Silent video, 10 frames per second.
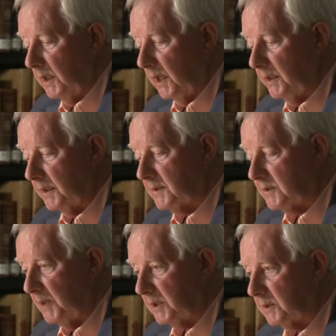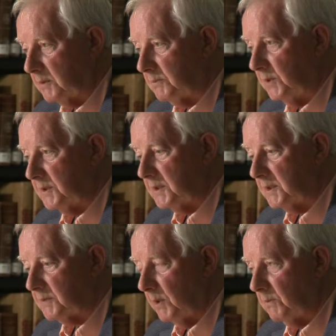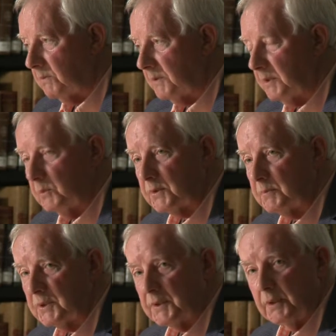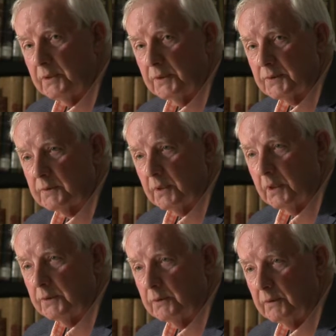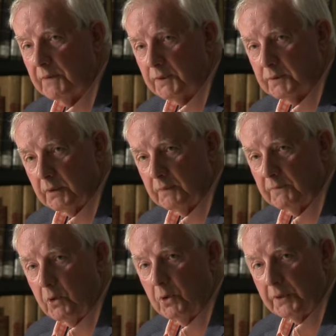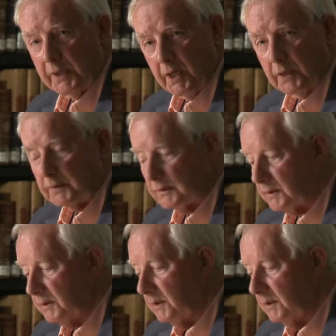And I suspect that music is probably the most mysterious and universal of all the arts.